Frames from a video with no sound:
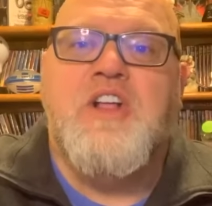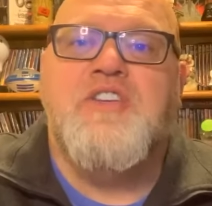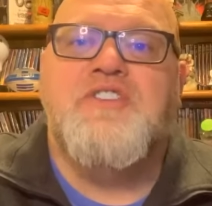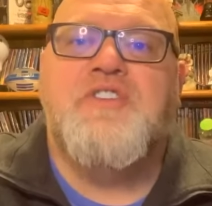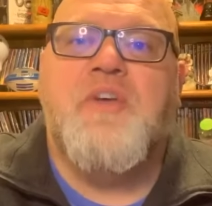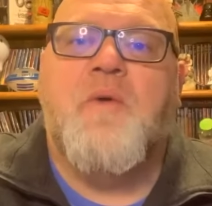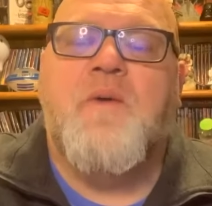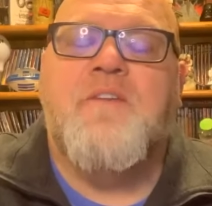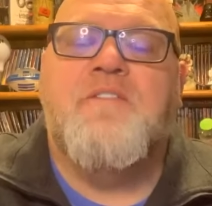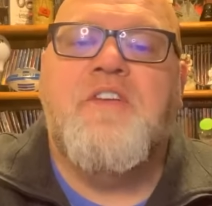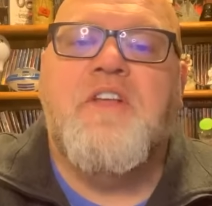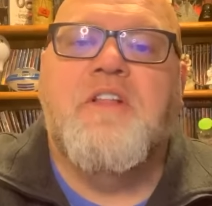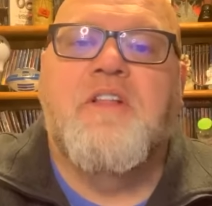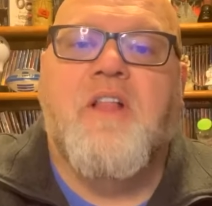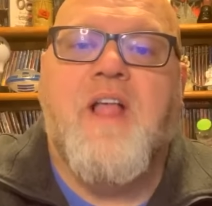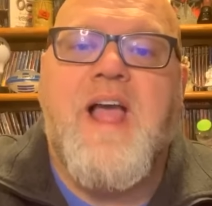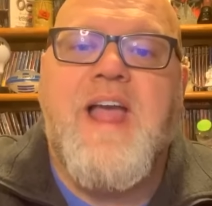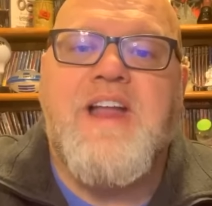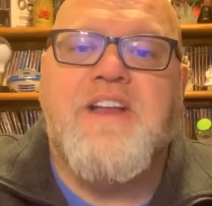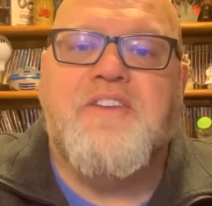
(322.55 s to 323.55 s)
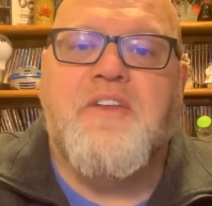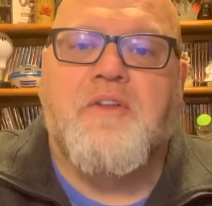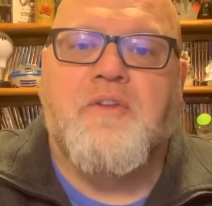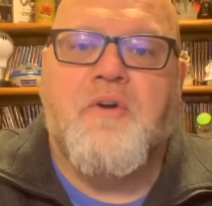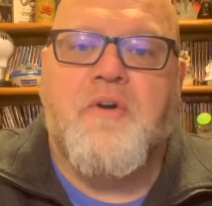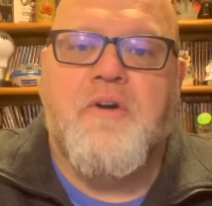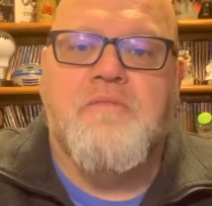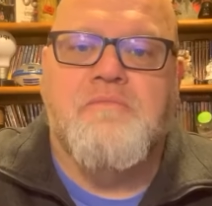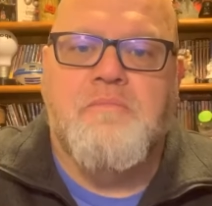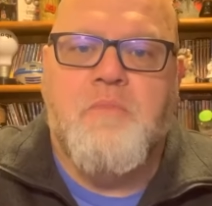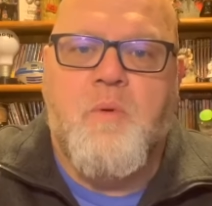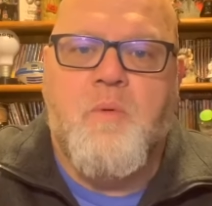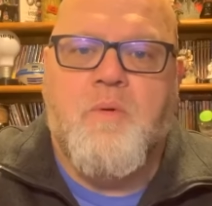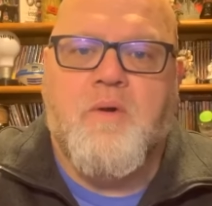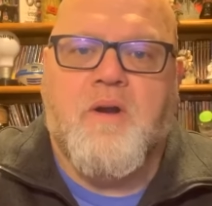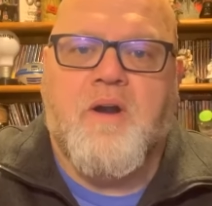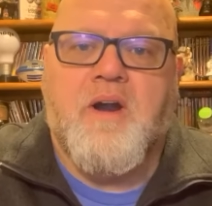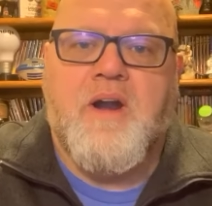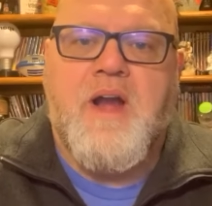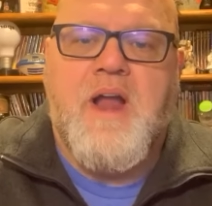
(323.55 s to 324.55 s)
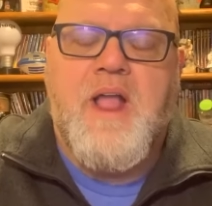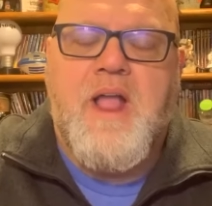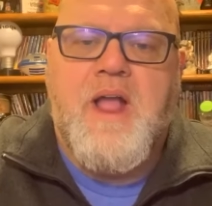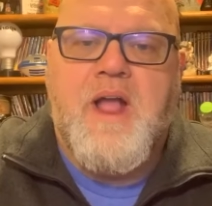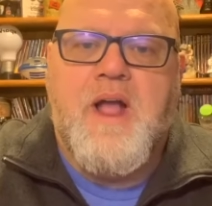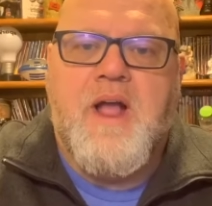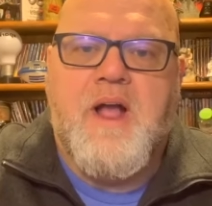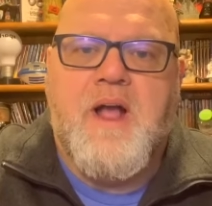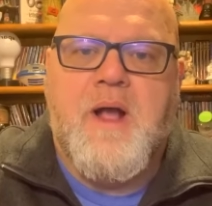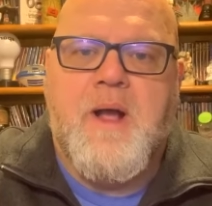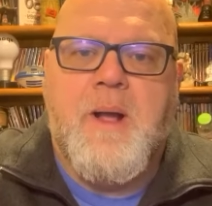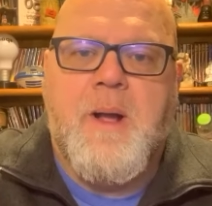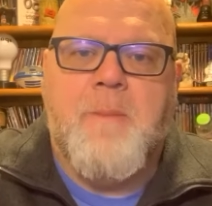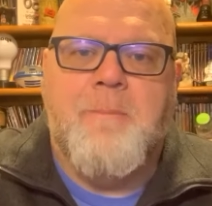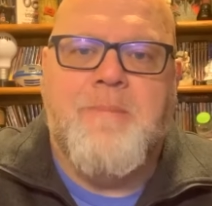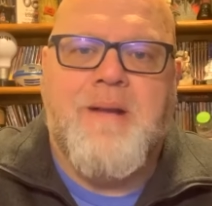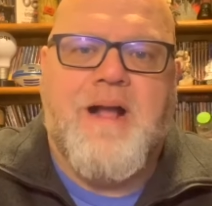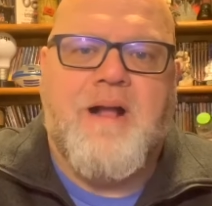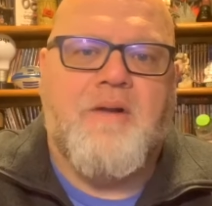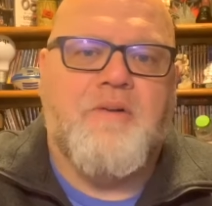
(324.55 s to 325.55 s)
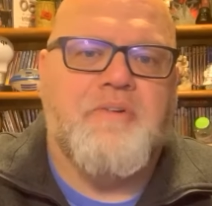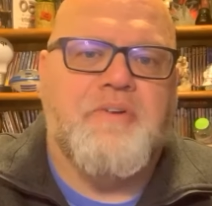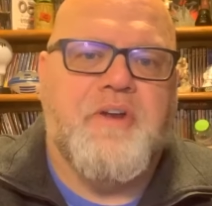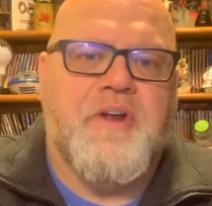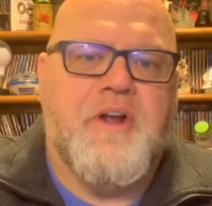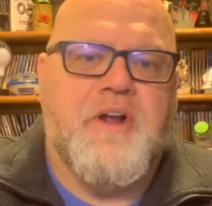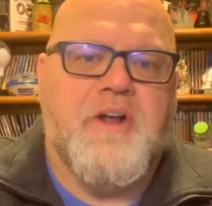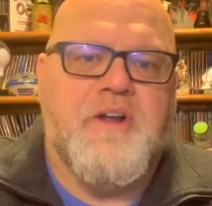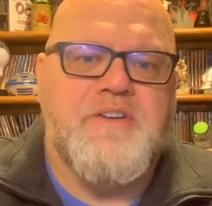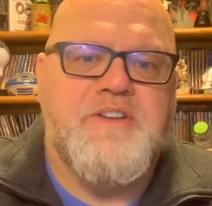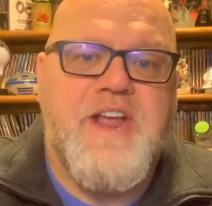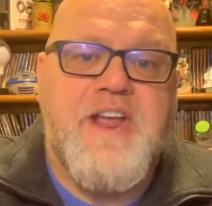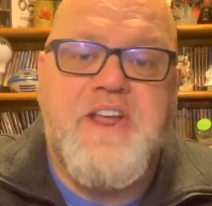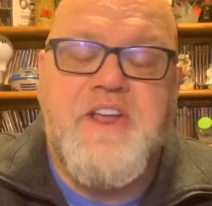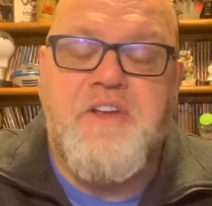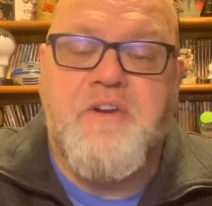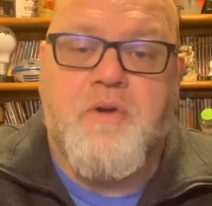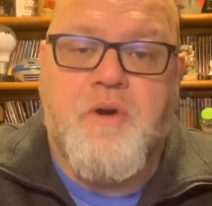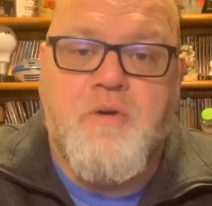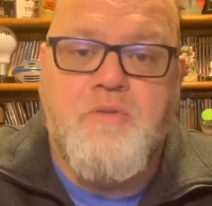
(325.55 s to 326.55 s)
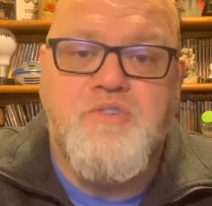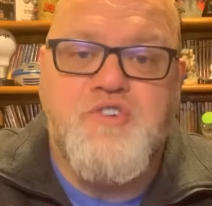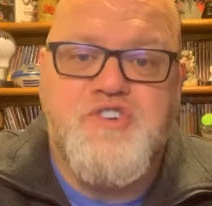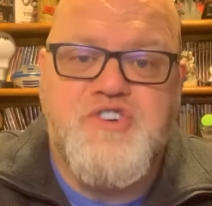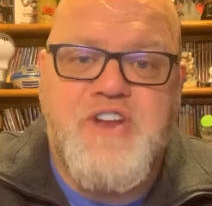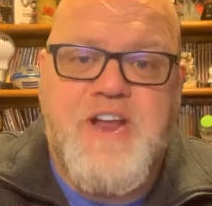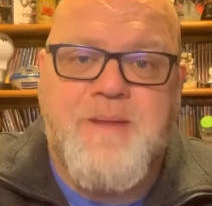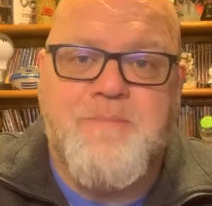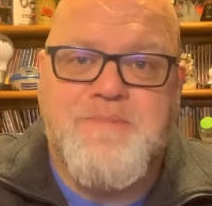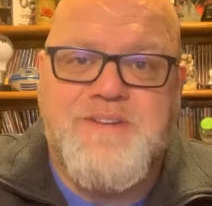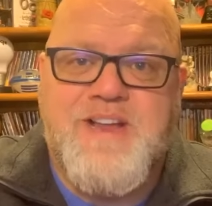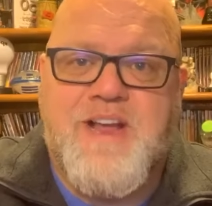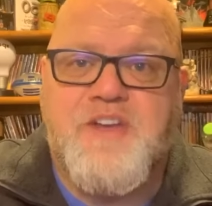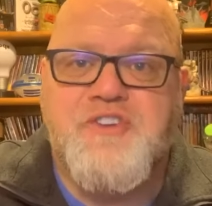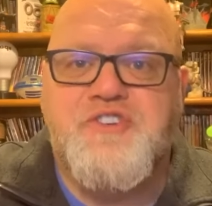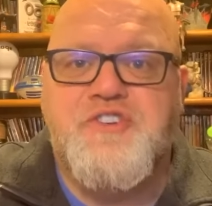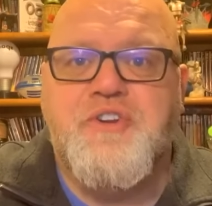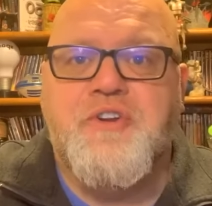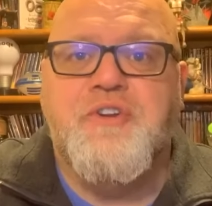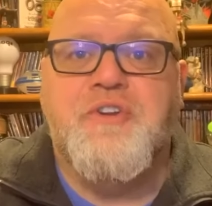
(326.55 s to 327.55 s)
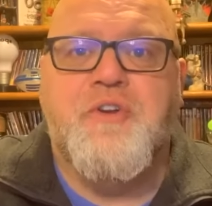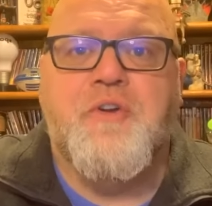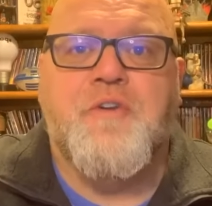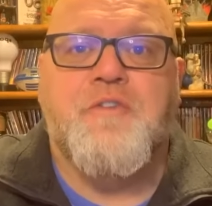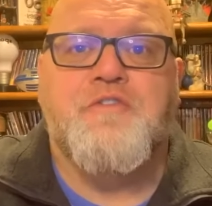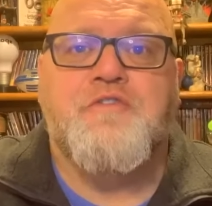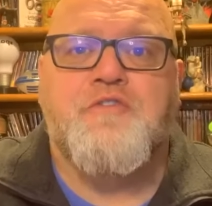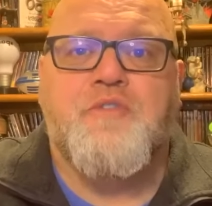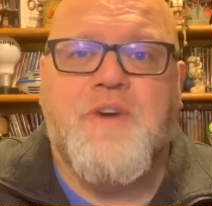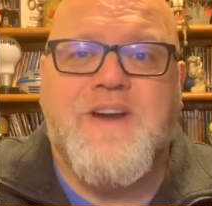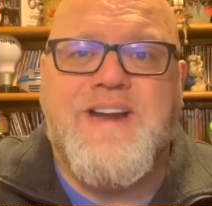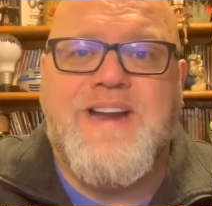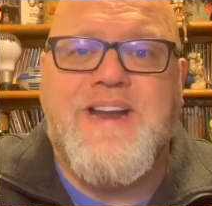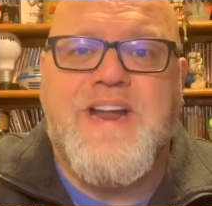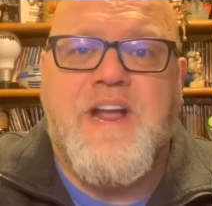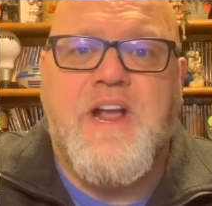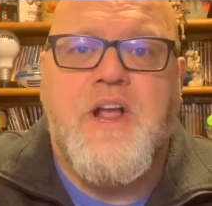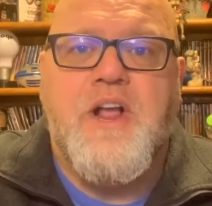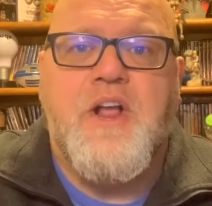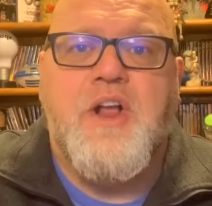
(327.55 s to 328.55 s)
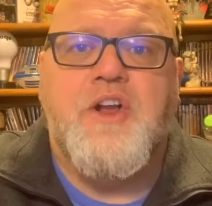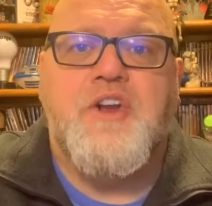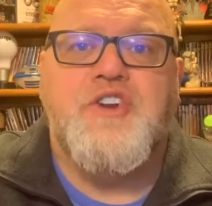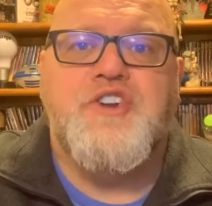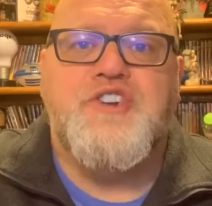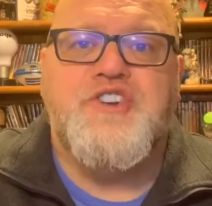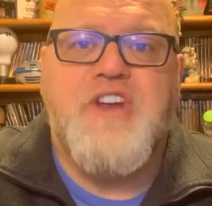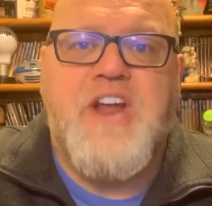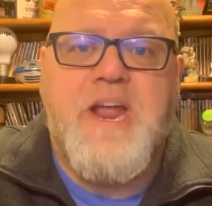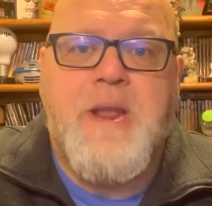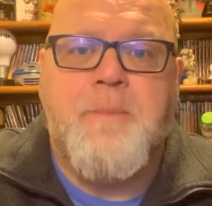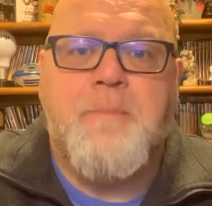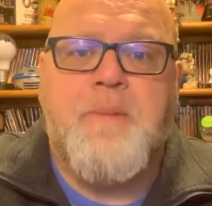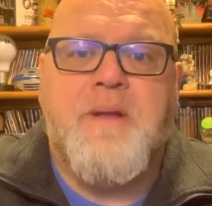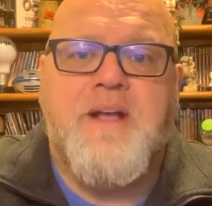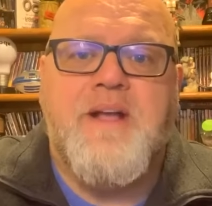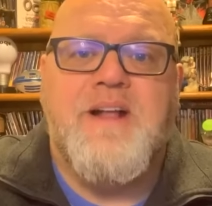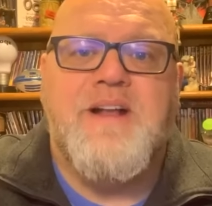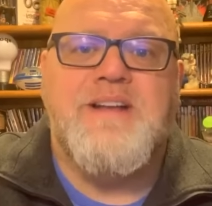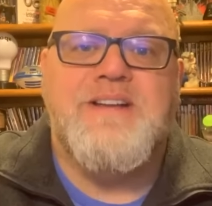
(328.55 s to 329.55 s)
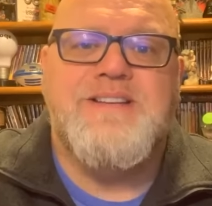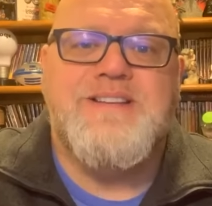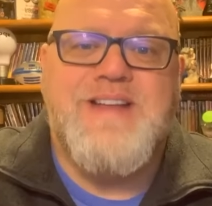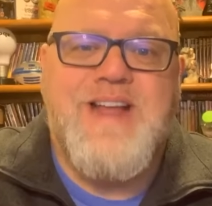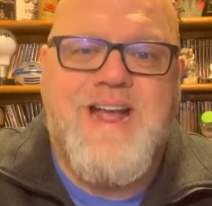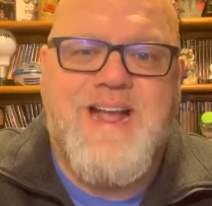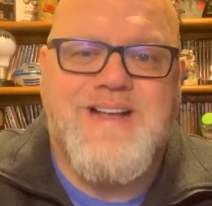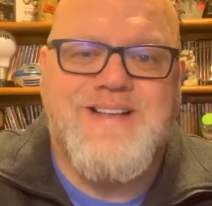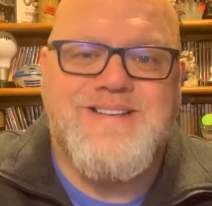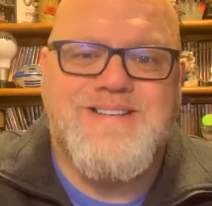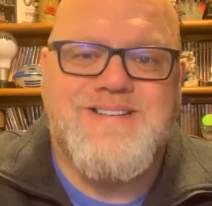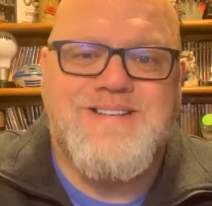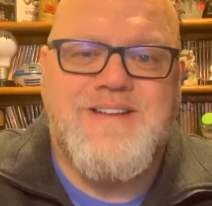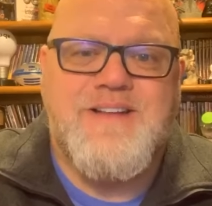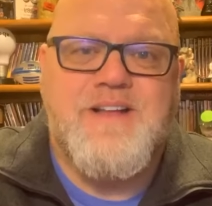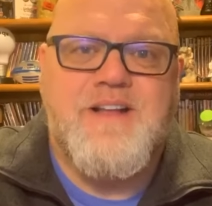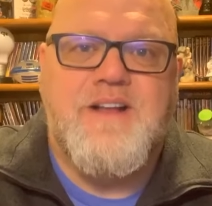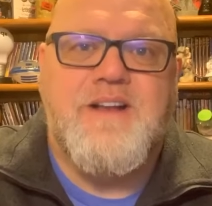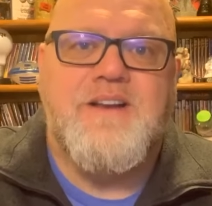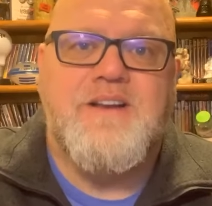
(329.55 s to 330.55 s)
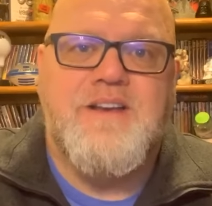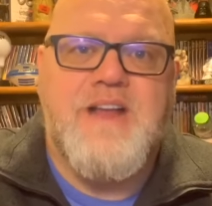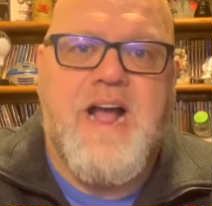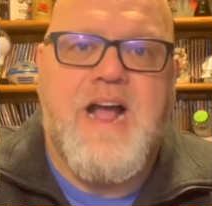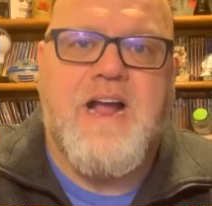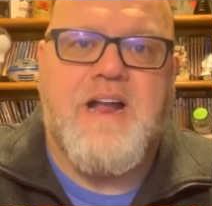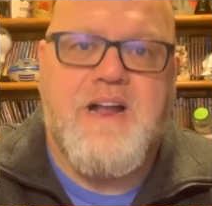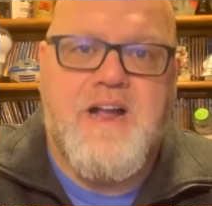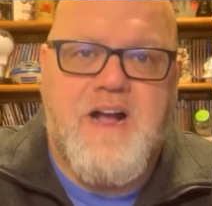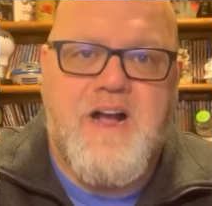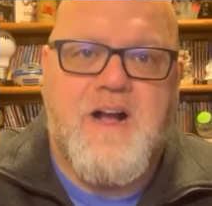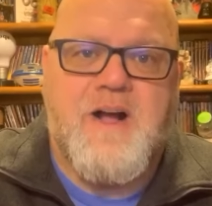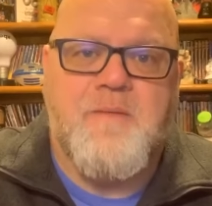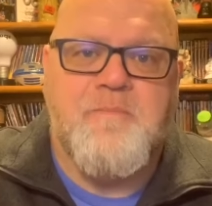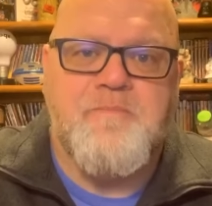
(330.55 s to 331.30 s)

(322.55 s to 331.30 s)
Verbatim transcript: So if you'd like to learn more uh, about uh, taking your own shape test, you can go to freeshapetest.com.